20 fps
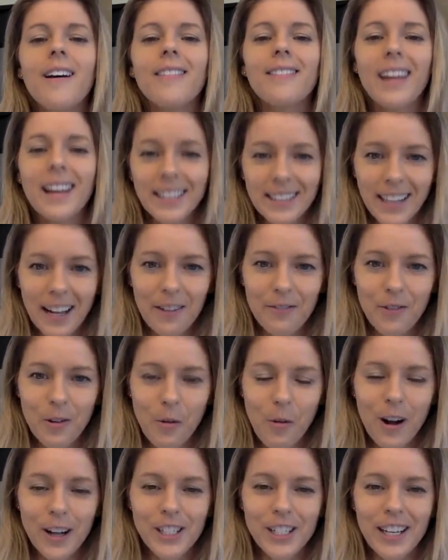Thanks again for
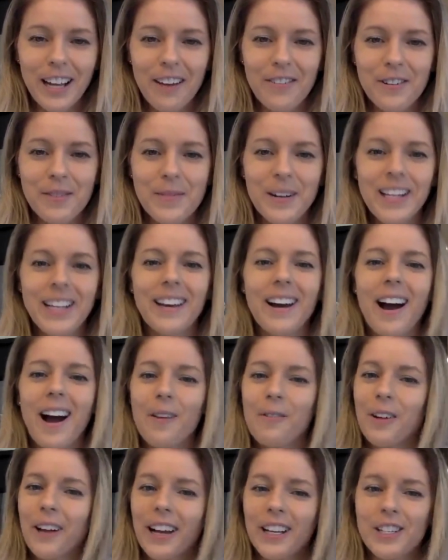watching, everybody. I
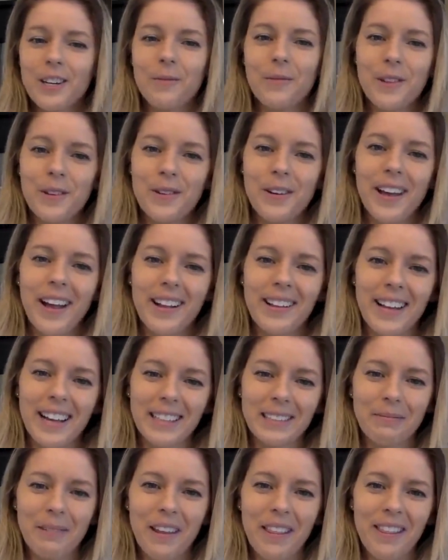will catch up with you again
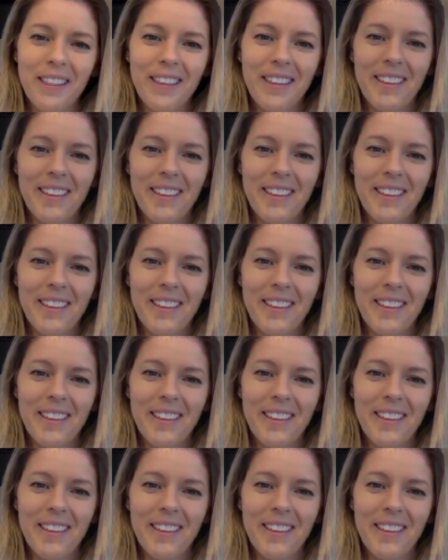next month.